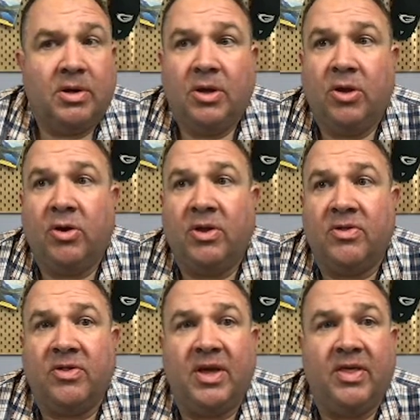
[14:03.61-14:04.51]
you can
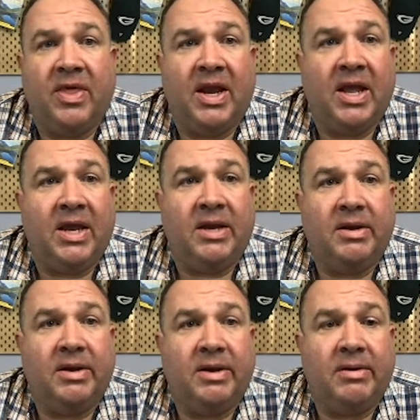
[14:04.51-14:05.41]
see that it
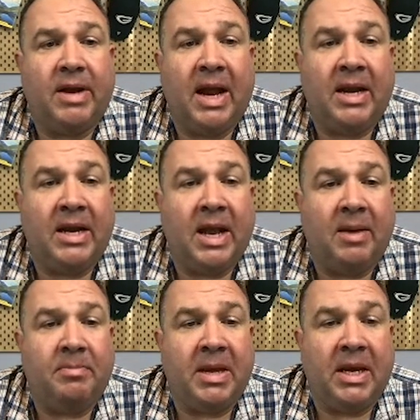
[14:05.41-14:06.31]
ended
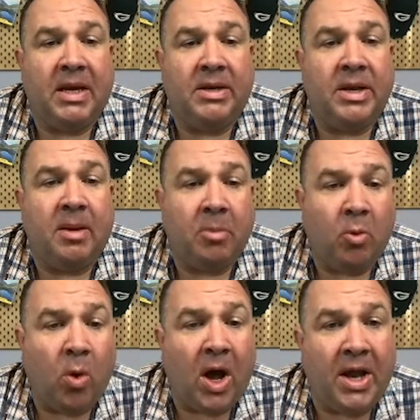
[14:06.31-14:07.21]
up being number
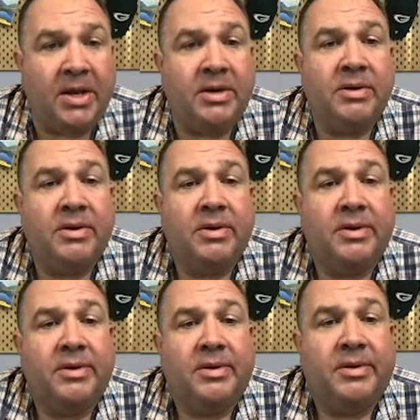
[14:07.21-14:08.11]
one.
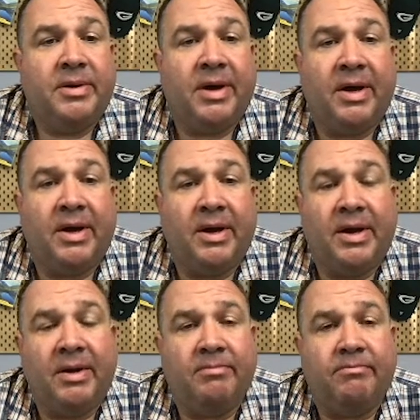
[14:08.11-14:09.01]

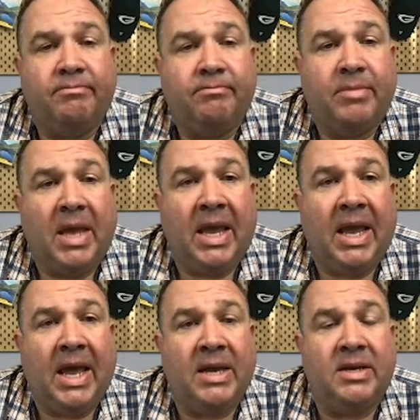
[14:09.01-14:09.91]
And
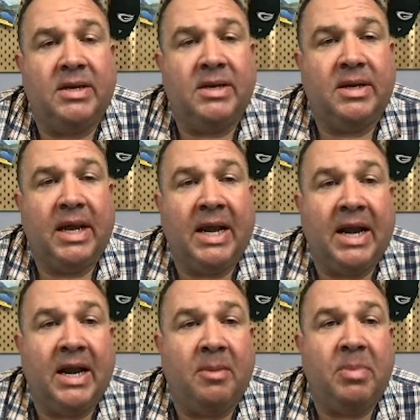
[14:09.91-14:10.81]
it
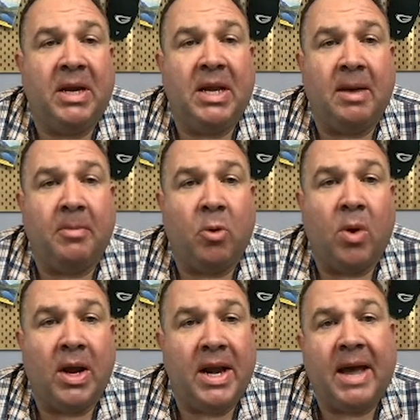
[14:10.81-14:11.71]
ended up being number
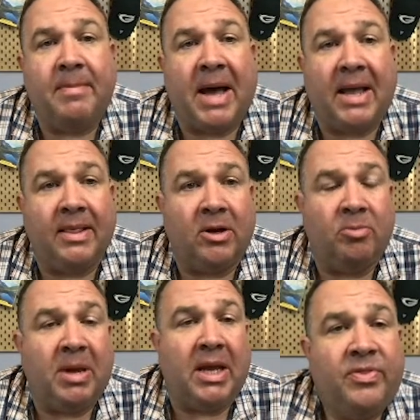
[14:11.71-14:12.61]
one, not by a little
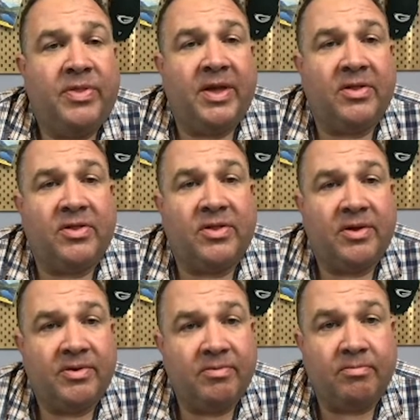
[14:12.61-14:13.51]
bit. This
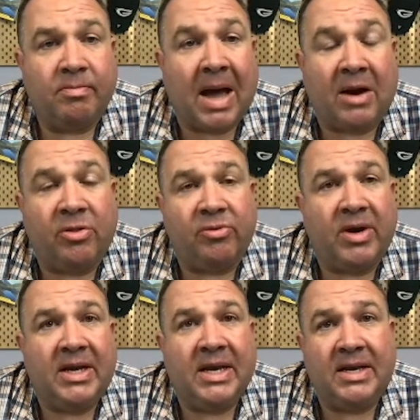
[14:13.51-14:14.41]
Model 3
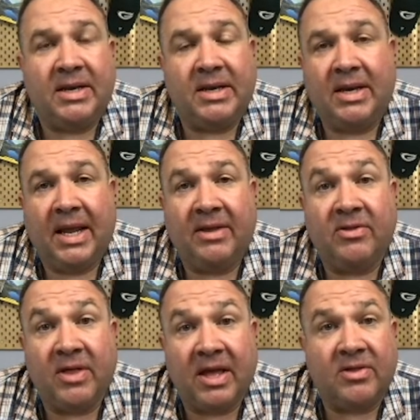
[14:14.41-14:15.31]
didn't
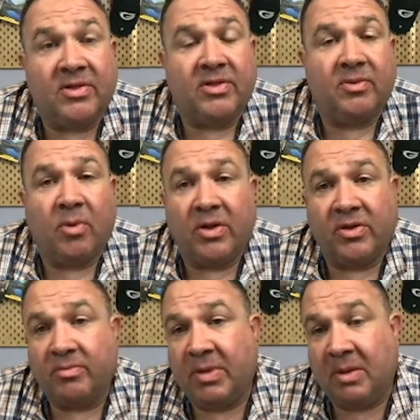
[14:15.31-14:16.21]
exist. It
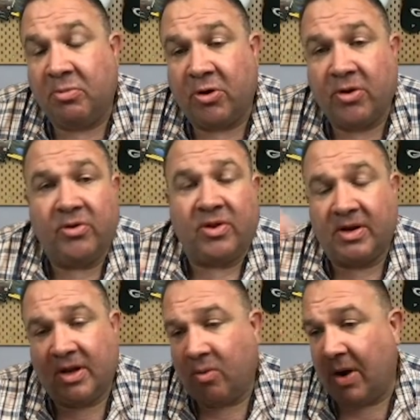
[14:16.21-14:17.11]
wasn't being produced
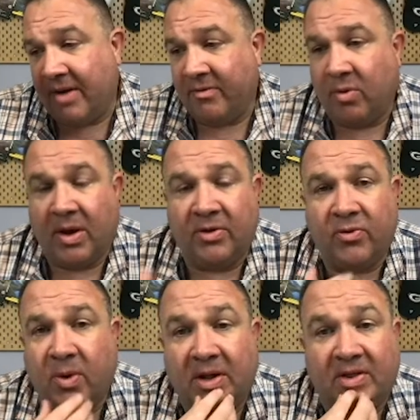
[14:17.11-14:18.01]
until whenever it was,
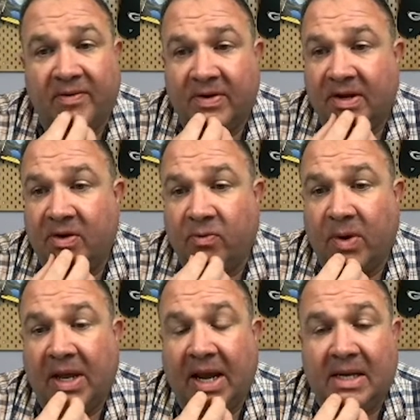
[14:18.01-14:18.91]
2017,
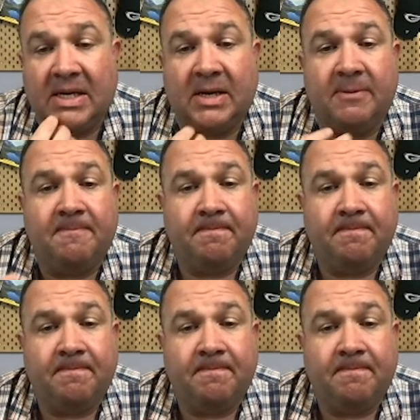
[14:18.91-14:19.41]
2018.